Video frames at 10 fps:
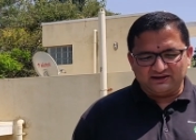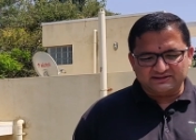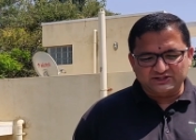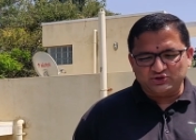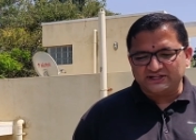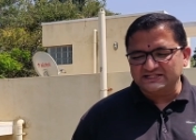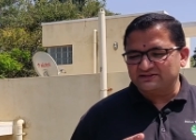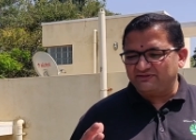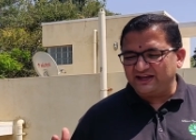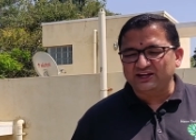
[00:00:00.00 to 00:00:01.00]

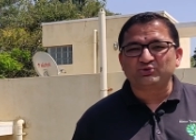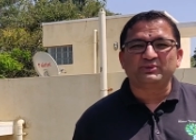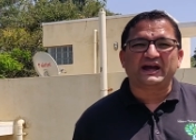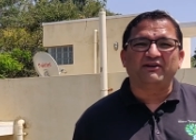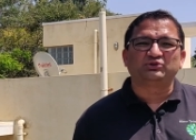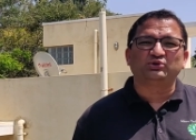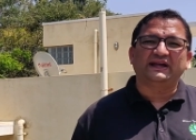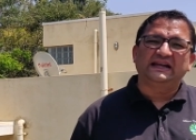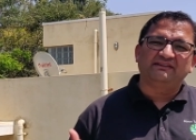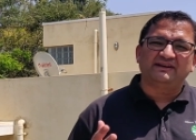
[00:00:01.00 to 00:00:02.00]
situations where you may have to
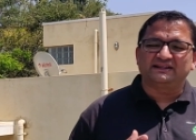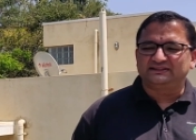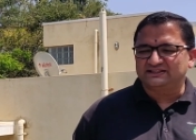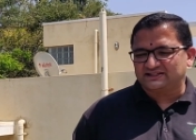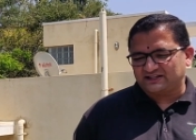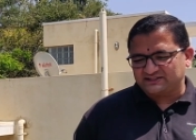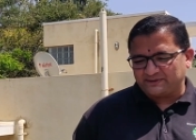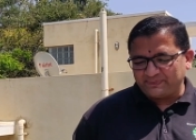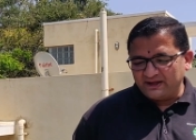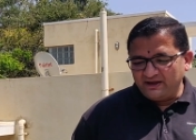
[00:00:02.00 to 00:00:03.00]
elevate the structure.
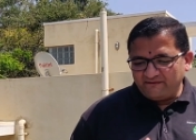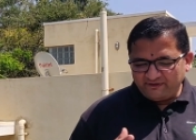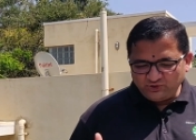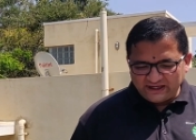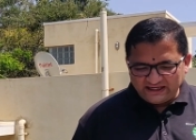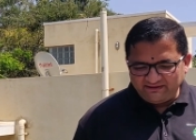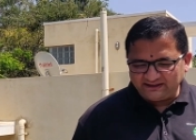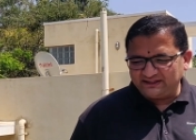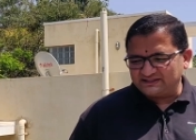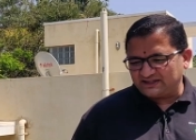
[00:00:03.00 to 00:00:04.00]
When you
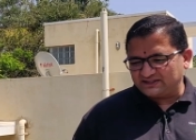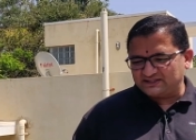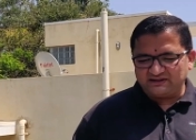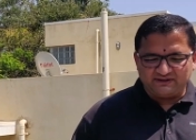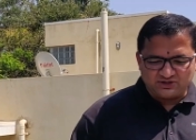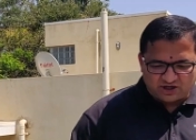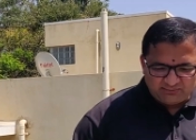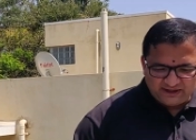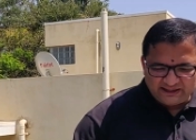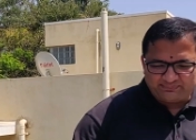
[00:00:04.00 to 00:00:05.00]
elevate the structure, we
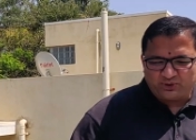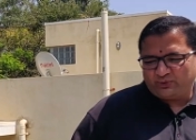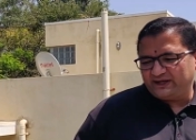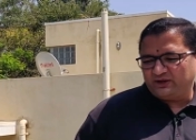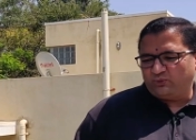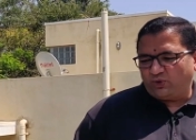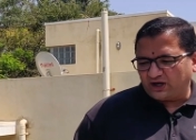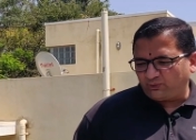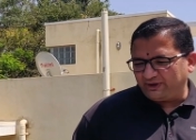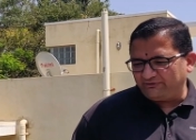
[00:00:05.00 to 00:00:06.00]
normally provide a
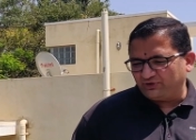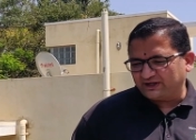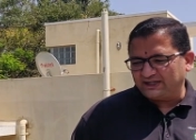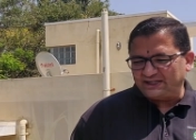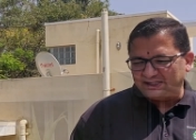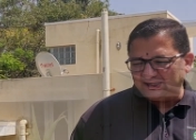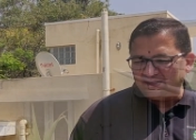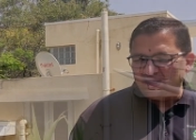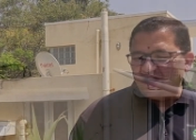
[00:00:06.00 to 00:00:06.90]
walkway for cleaning.